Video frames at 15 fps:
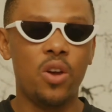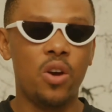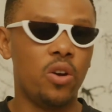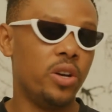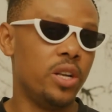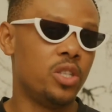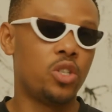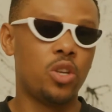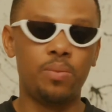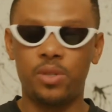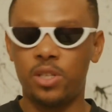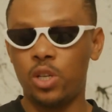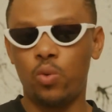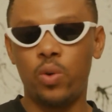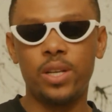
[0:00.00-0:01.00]
on a
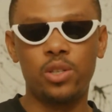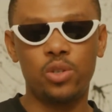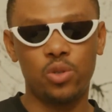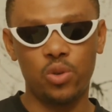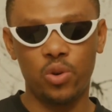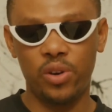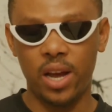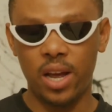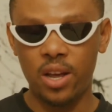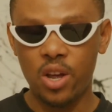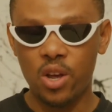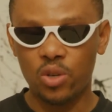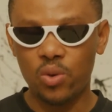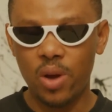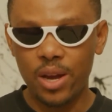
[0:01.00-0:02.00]
subsequent tutorial.
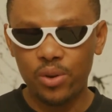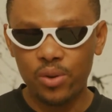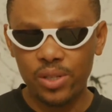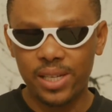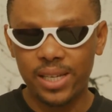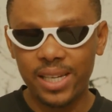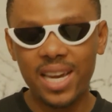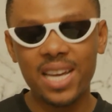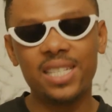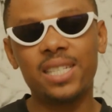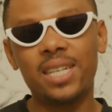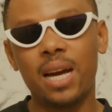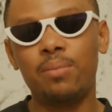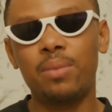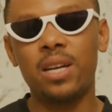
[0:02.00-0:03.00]
So I use the ENG
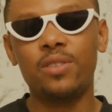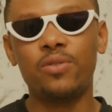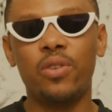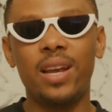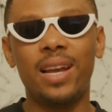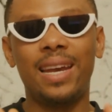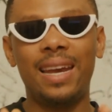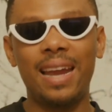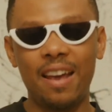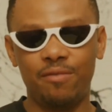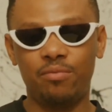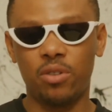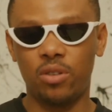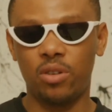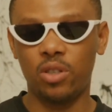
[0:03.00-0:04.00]
cameras for a live
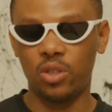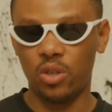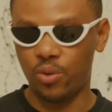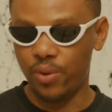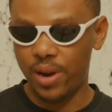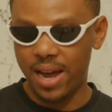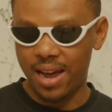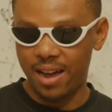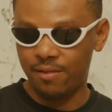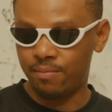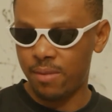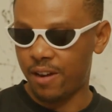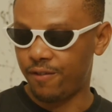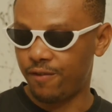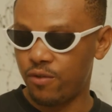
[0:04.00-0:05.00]
production where I have
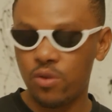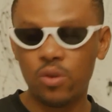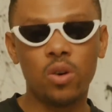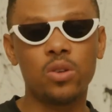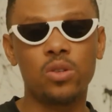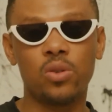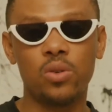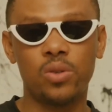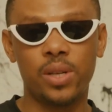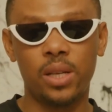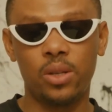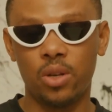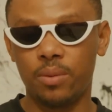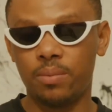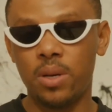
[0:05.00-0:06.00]
my full console
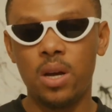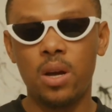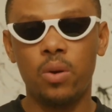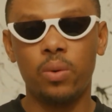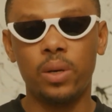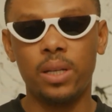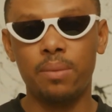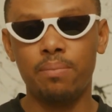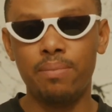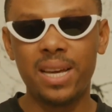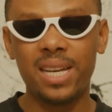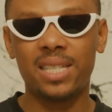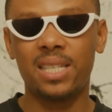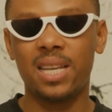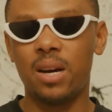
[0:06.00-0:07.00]
set up with the
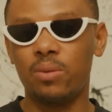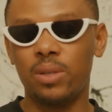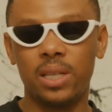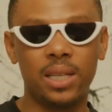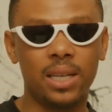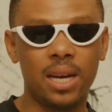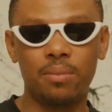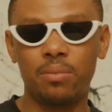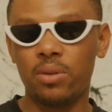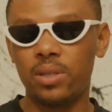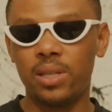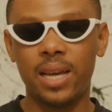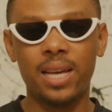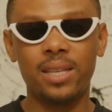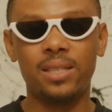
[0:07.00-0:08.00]
mixer, with the cables,
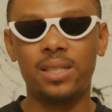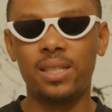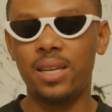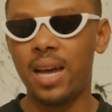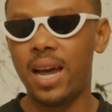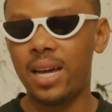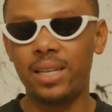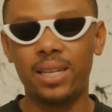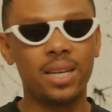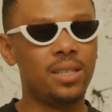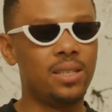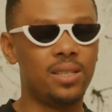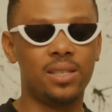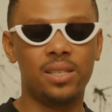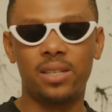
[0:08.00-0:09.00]
the SDI, then
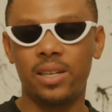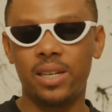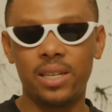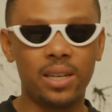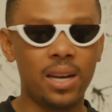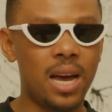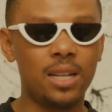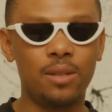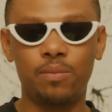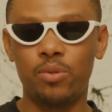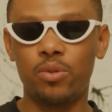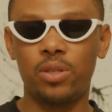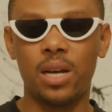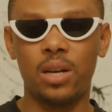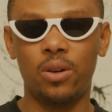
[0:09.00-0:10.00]
the screen, the
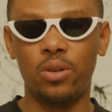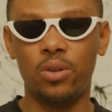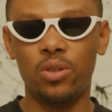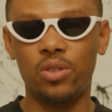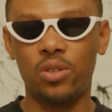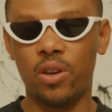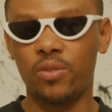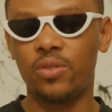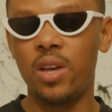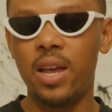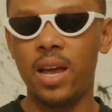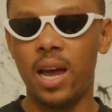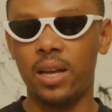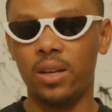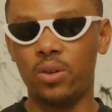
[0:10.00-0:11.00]
output, and all those stuff,
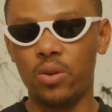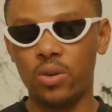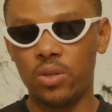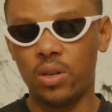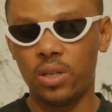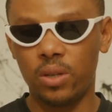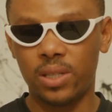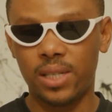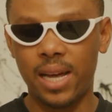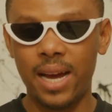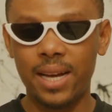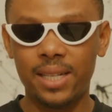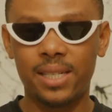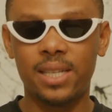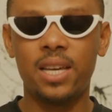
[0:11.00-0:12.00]
and it goes on the
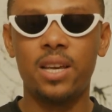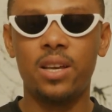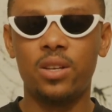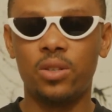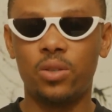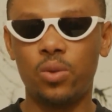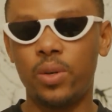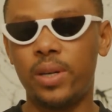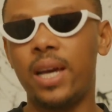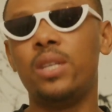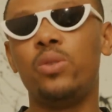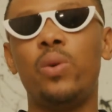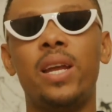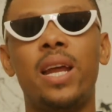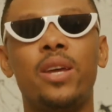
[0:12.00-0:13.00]
site. So that's
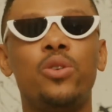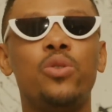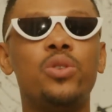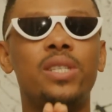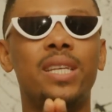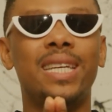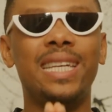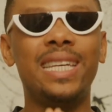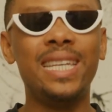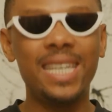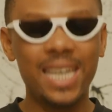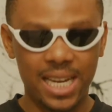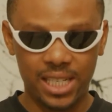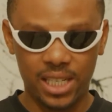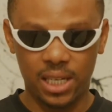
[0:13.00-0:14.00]
when I use the
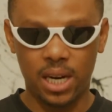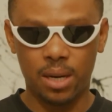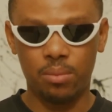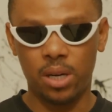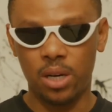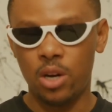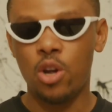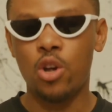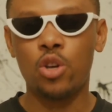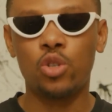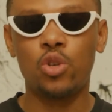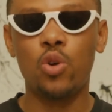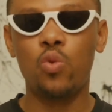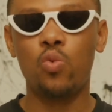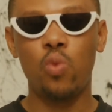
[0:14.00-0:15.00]
ENG camera.
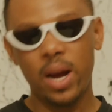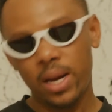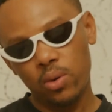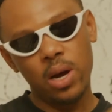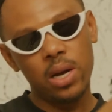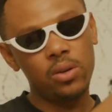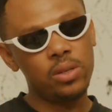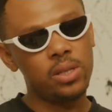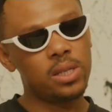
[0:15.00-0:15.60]
So when do I use the